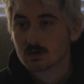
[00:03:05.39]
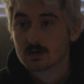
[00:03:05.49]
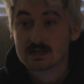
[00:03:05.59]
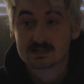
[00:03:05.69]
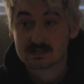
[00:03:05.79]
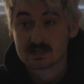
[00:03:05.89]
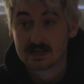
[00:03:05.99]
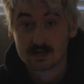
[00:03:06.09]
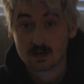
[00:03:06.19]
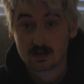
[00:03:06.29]
Is it to
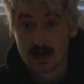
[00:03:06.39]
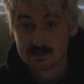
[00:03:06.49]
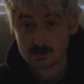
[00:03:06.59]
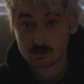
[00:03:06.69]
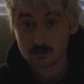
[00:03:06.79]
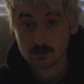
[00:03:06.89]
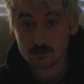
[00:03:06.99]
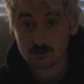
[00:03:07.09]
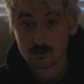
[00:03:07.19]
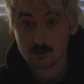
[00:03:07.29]
hit on high
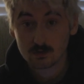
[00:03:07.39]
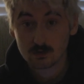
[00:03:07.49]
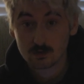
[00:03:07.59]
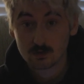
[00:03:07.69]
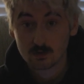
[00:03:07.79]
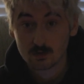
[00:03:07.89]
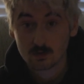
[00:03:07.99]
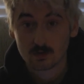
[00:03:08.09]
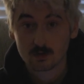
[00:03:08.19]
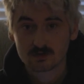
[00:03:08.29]
schoolers?
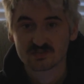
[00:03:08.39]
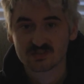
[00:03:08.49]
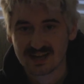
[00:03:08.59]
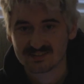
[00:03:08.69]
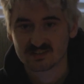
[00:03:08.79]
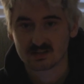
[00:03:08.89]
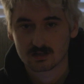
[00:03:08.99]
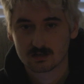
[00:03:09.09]
Disgusting.